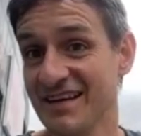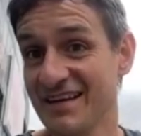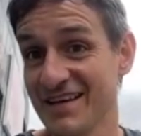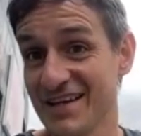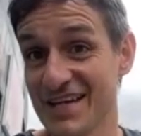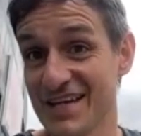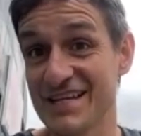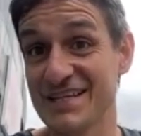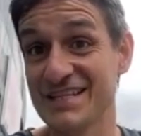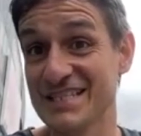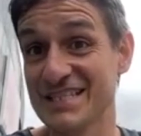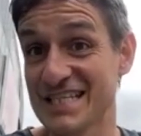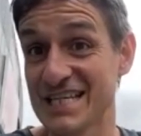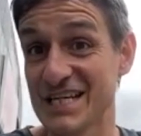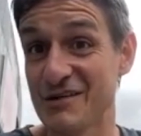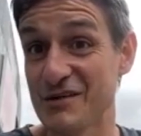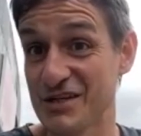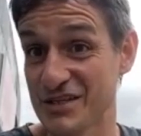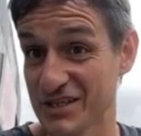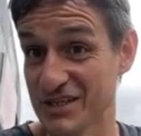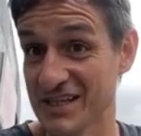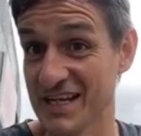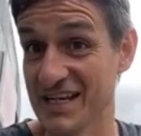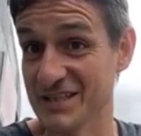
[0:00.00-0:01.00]
in series,
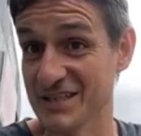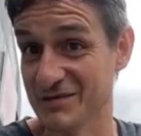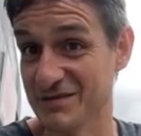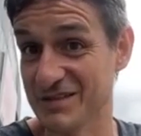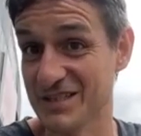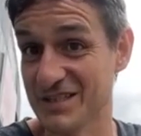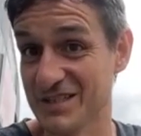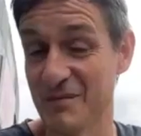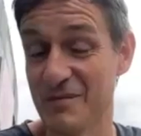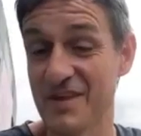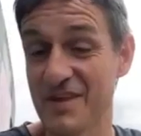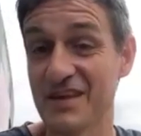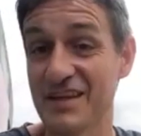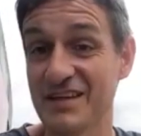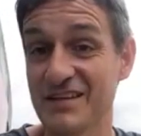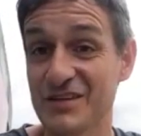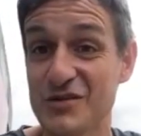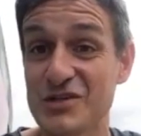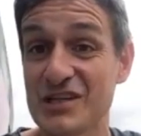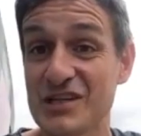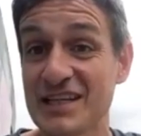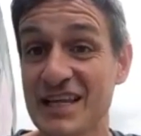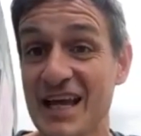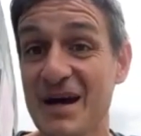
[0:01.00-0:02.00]
because that's something that
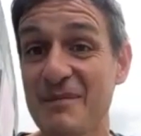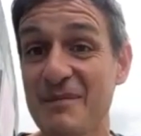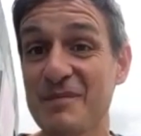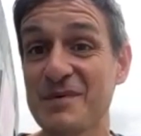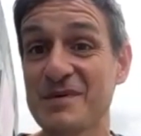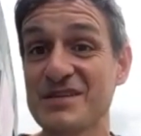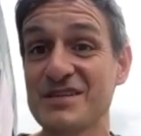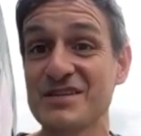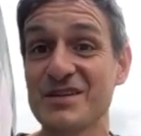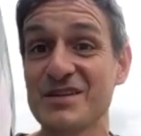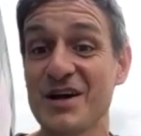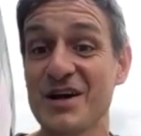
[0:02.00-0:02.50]
usually happens now.